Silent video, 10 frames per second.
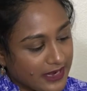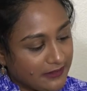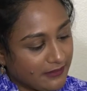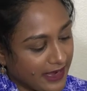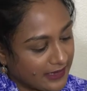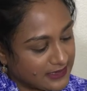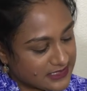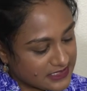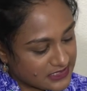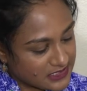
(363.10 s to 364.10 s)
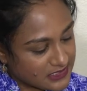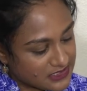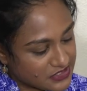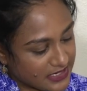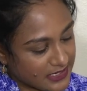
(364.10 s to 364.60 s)
I tried this
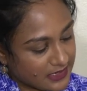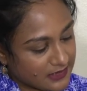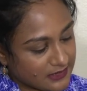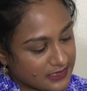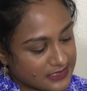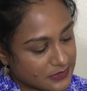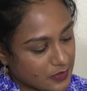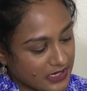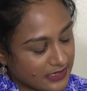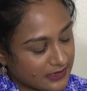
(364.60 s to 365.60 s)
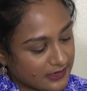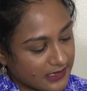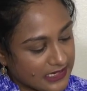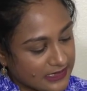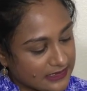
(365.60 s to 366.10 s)
shade this one
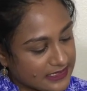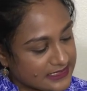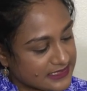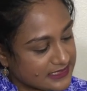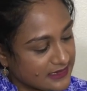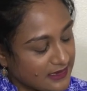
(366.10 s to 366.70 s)
and this